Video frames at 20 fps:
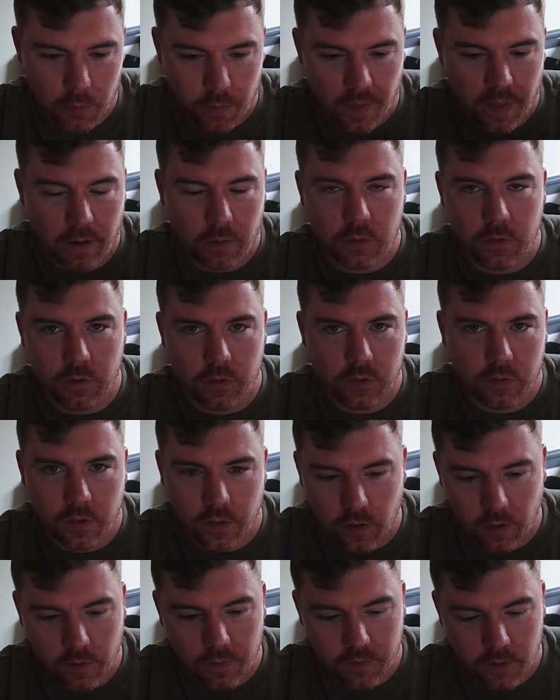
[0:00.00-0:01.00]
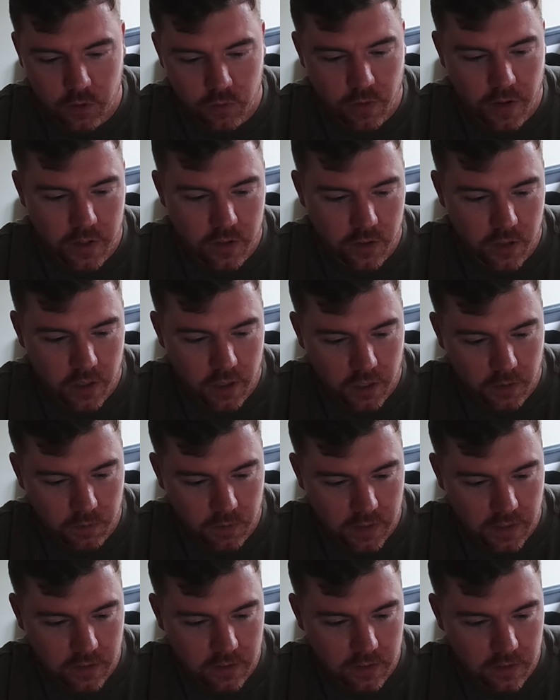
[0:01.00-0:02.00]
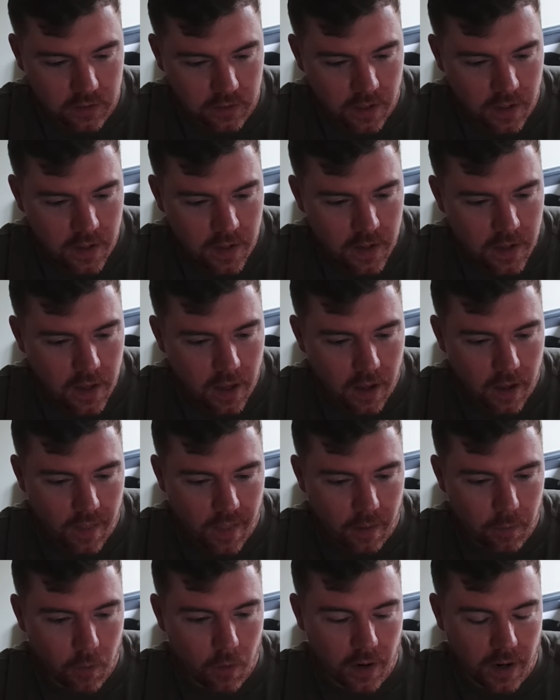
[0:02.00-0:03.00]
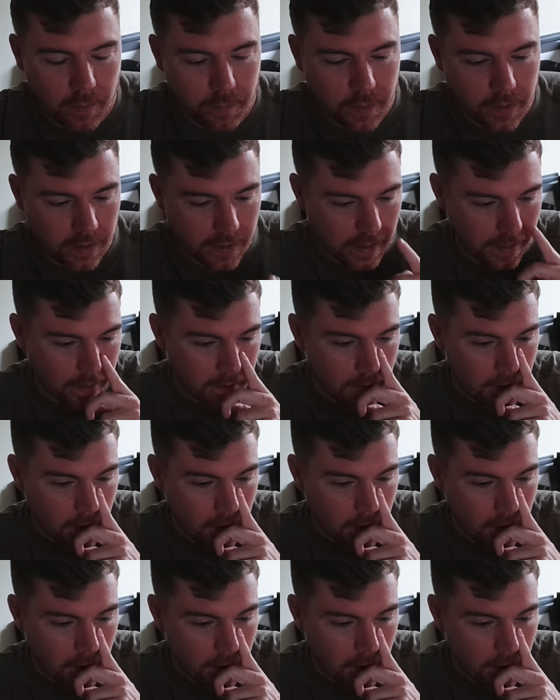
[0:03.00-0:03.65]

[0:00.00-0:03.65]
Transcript: But that was, you know, strange circumstances. That won't happen again.